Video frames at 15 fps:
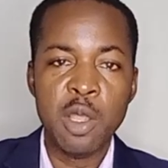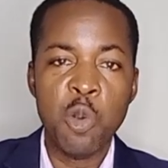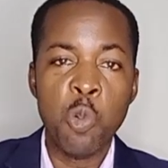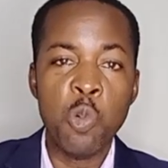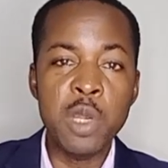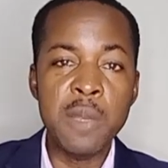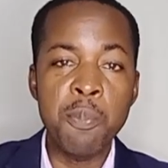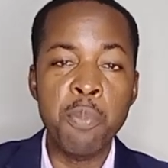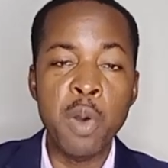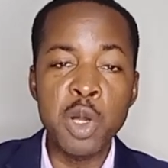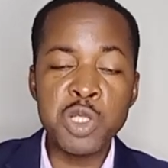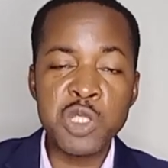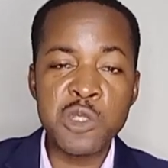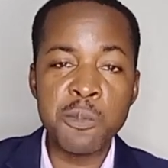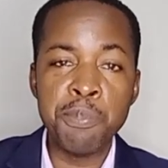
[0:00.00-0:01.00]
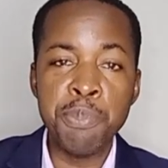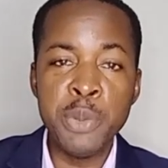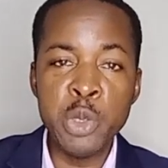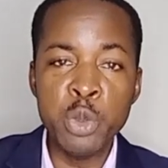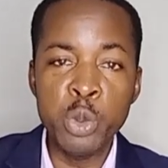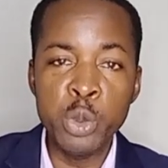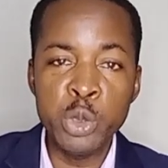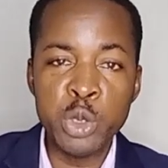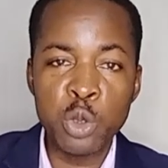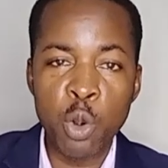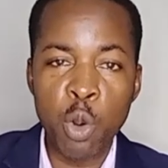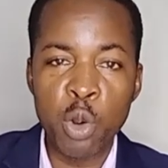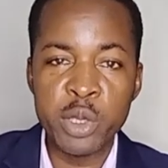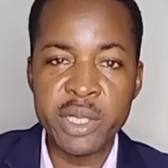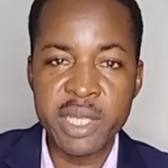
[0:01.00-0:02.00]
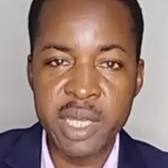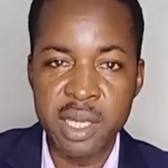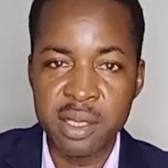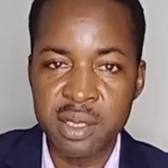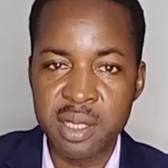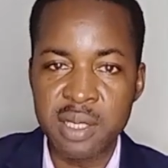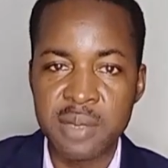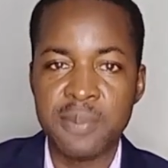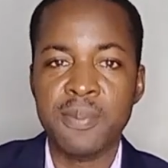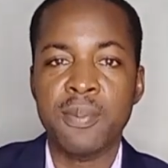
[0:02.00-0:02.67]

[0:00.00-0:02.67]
we both build audience.